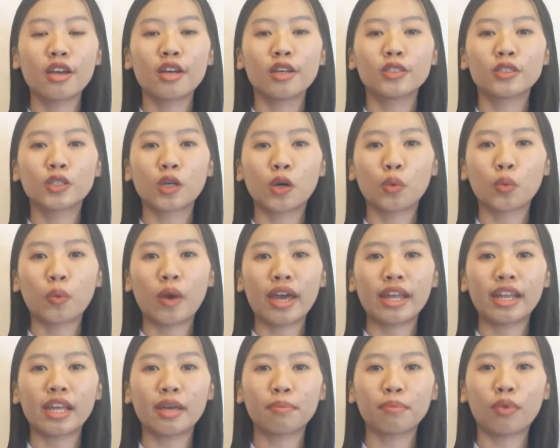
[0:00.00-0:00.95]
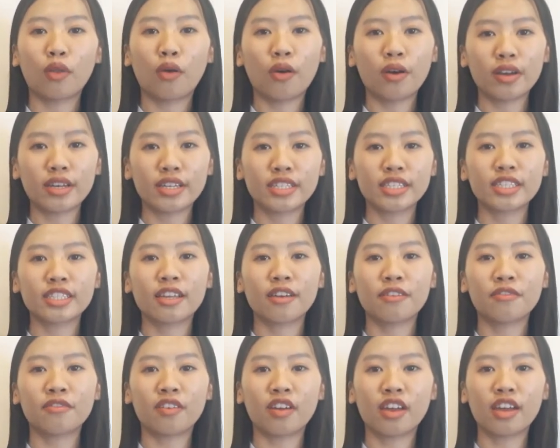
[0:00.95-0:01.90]
So when employees'
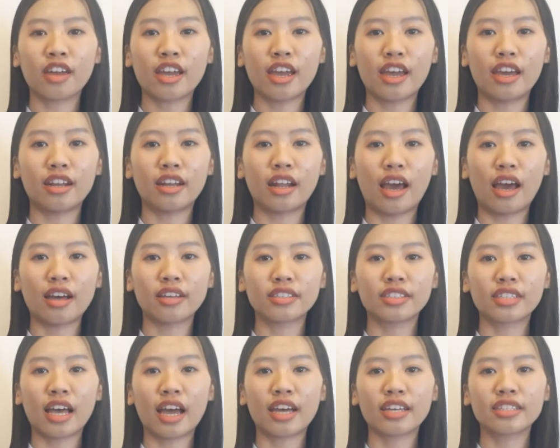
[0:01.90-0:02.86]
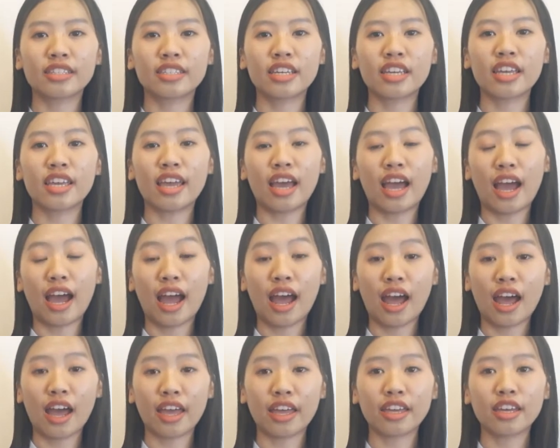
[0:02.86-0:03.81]
fear and anxiety are
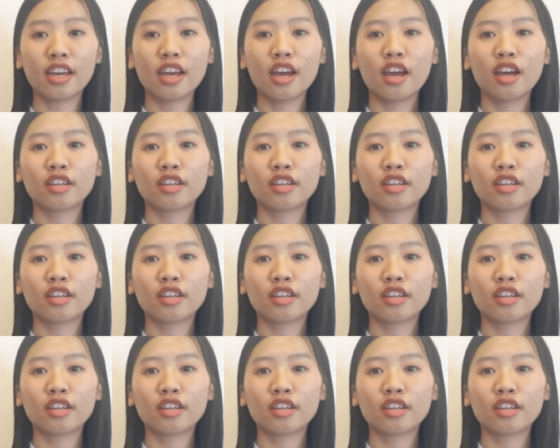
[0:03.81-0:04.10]
high,